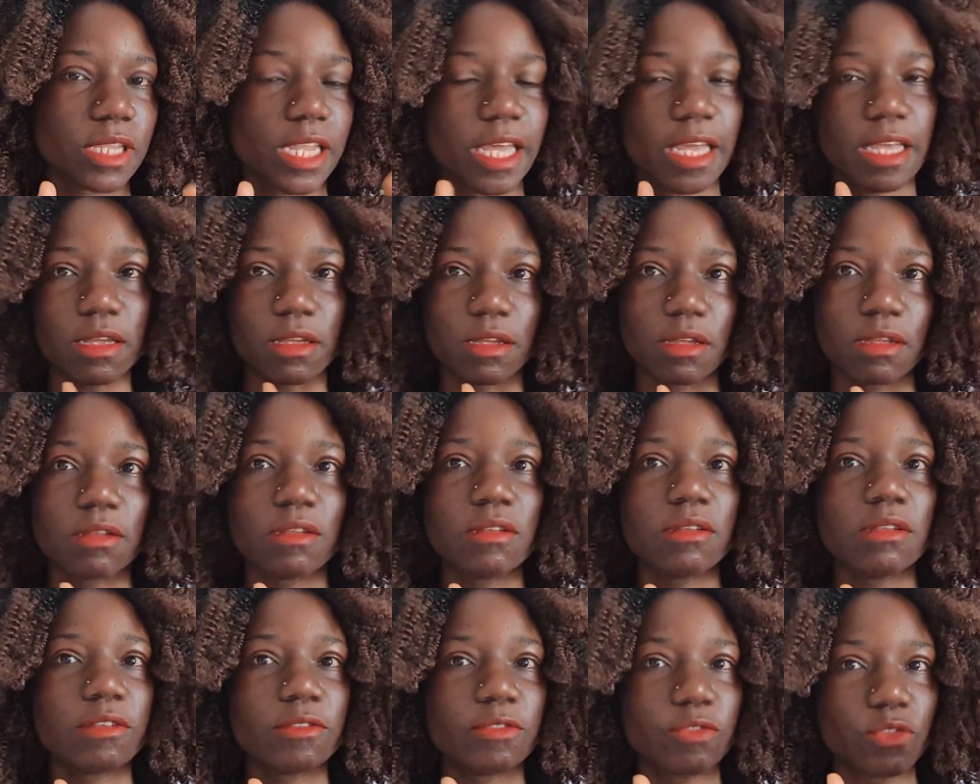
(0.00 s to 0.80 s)
Like
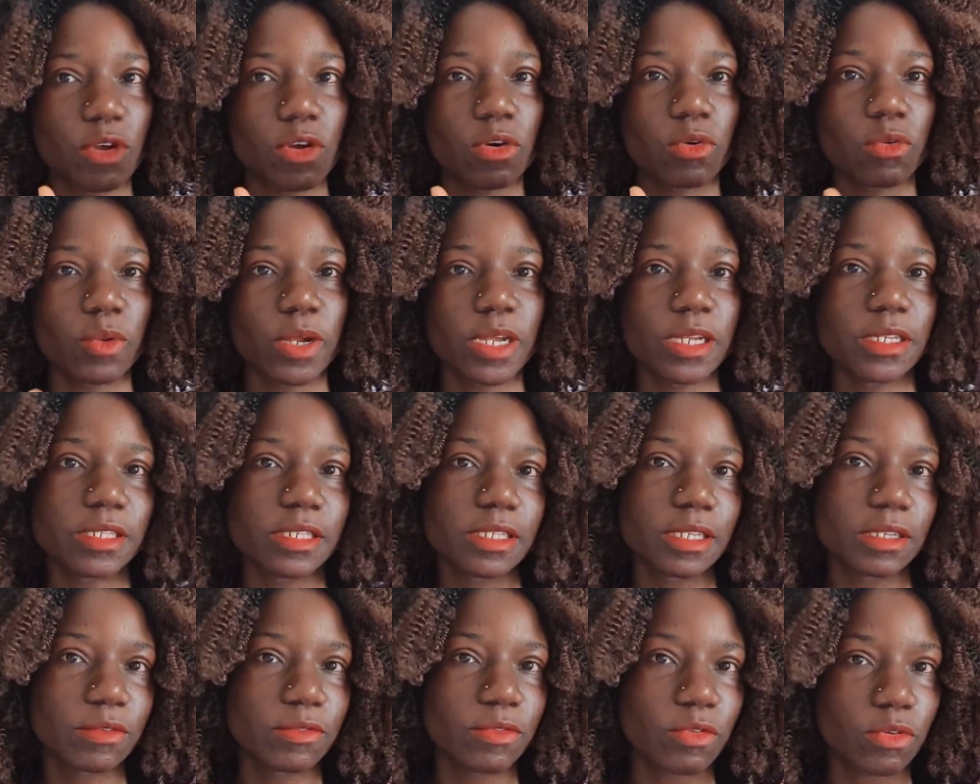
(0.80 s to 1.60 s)
if you're
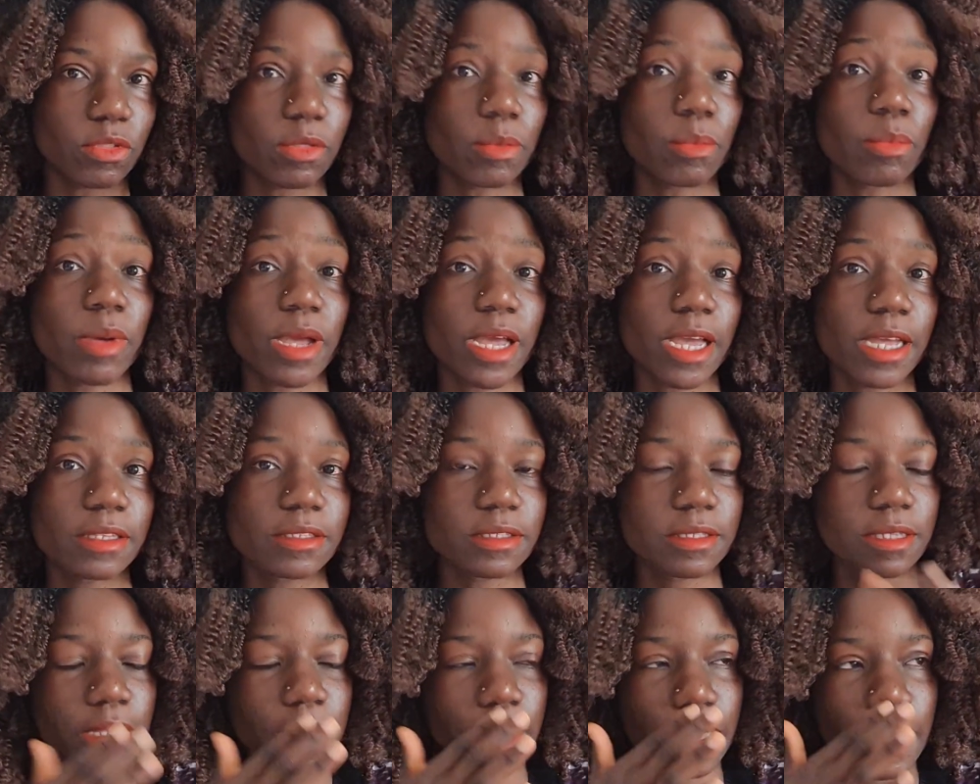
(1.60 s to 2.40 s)
waiting for the
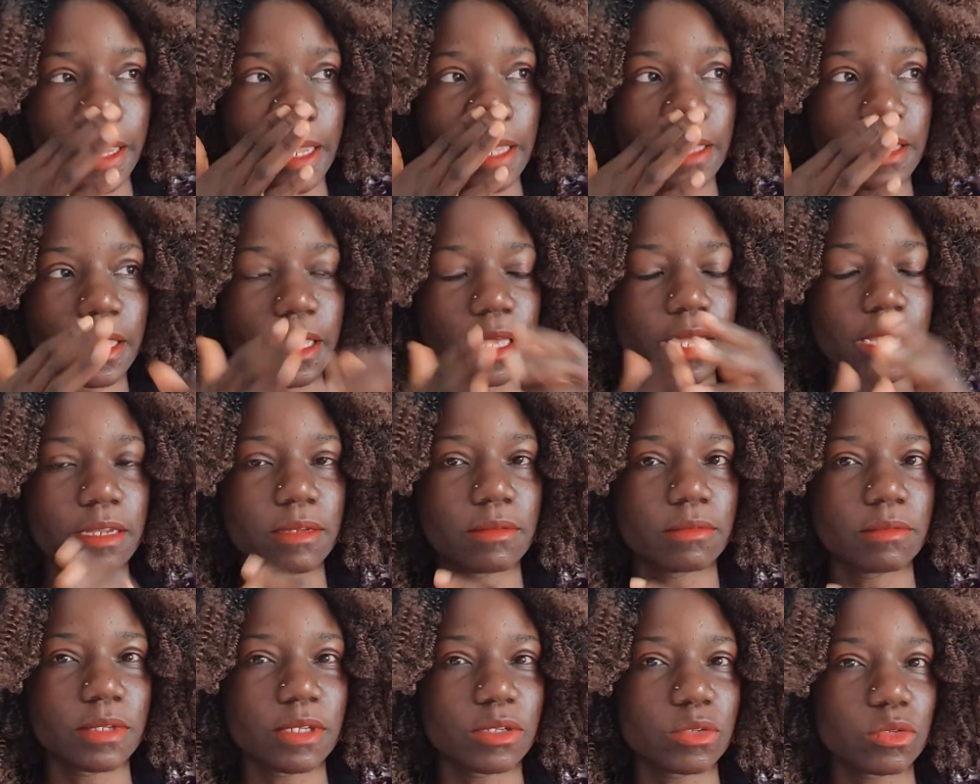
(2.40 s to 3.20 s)
bus, and
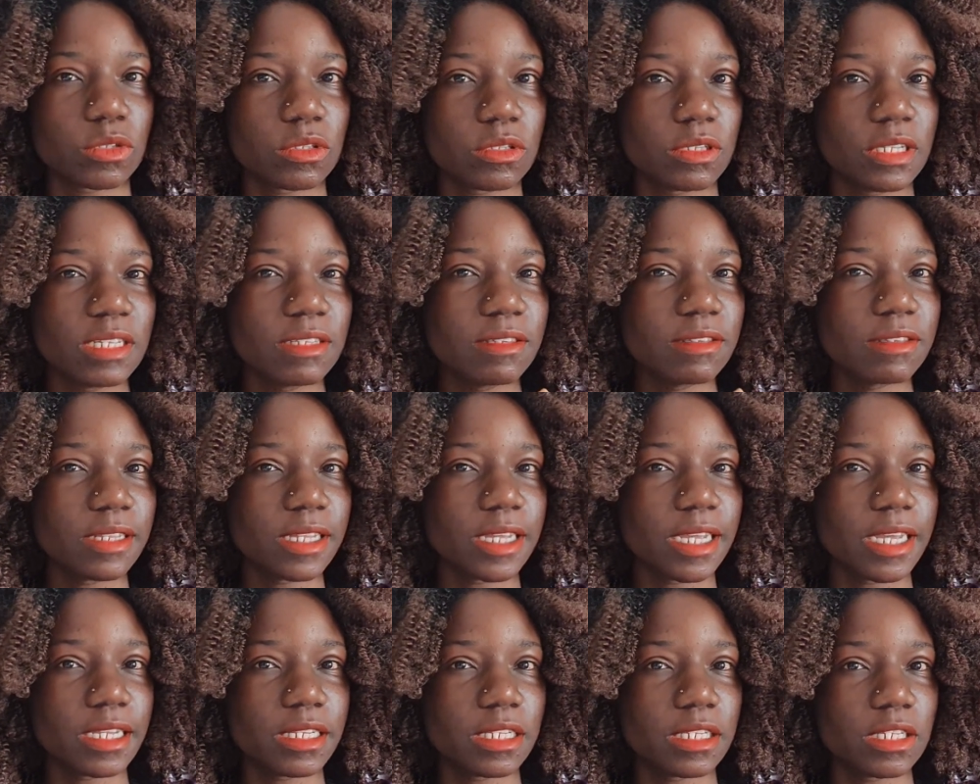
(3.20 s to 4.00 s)
then there's this
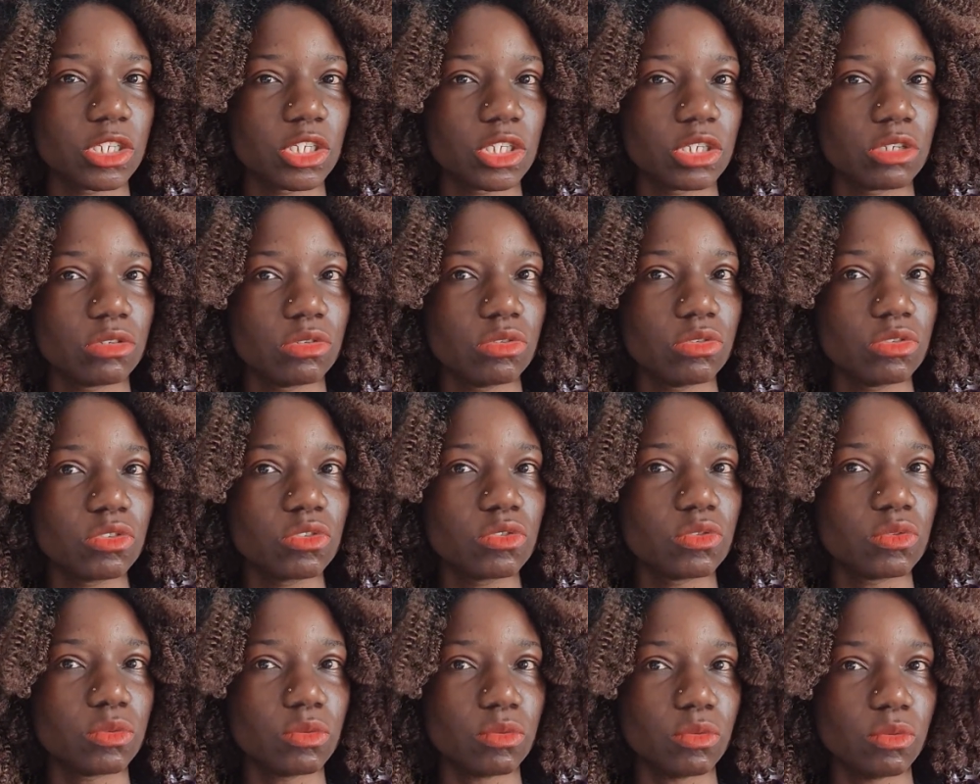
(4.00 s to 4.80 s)
lady, she
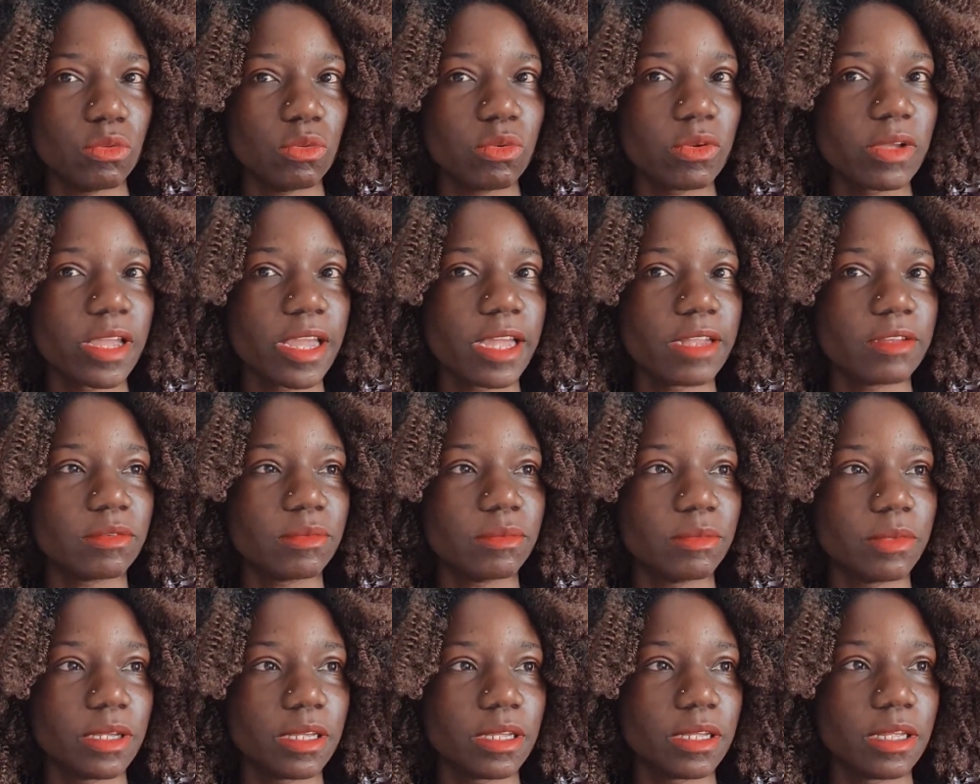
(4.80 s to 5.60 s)
used to look at
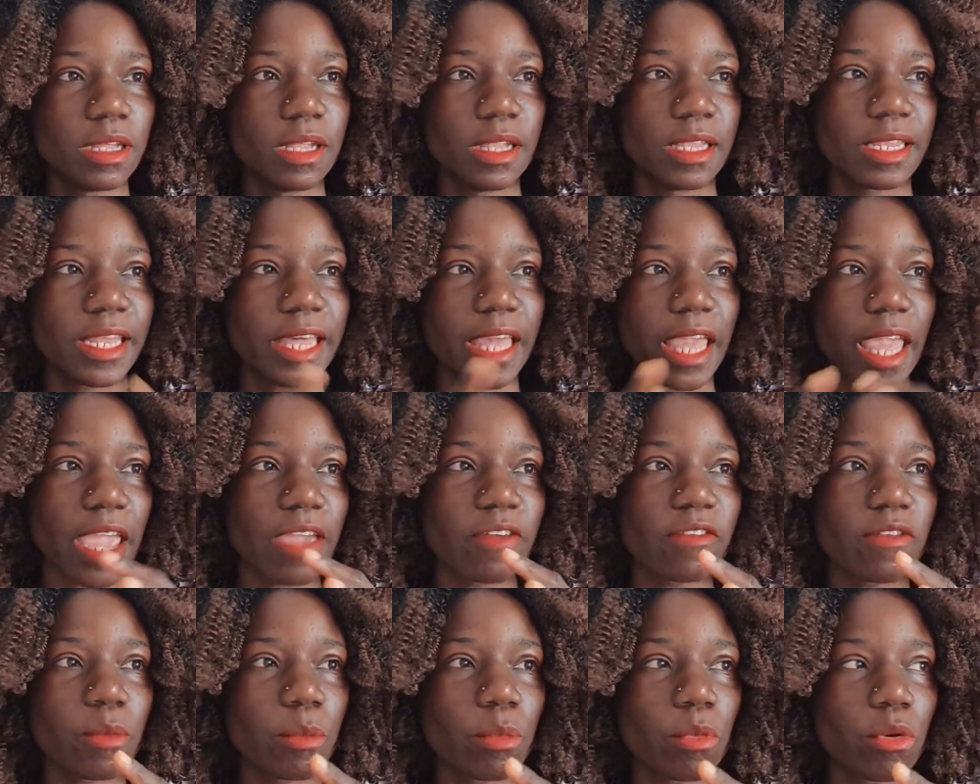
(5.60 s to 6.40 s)
me like
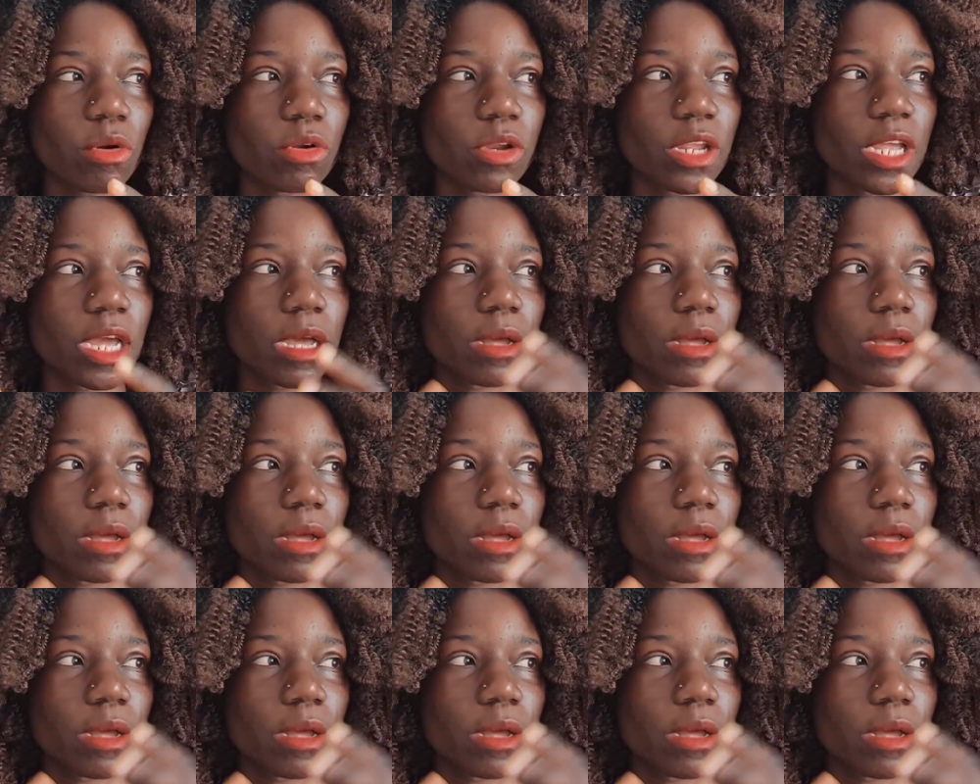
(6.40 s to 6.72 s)
every morning.